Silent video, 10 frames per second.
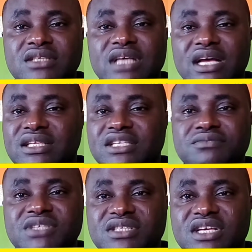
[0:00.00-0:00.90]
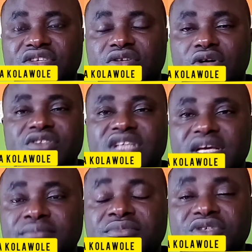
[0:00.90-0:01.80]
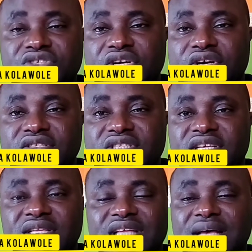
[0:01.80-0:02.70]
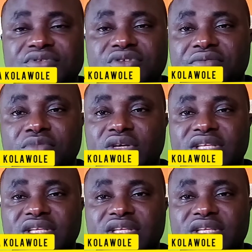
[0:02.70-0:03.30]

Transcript: and these mistakes cost them seriously in terms of money,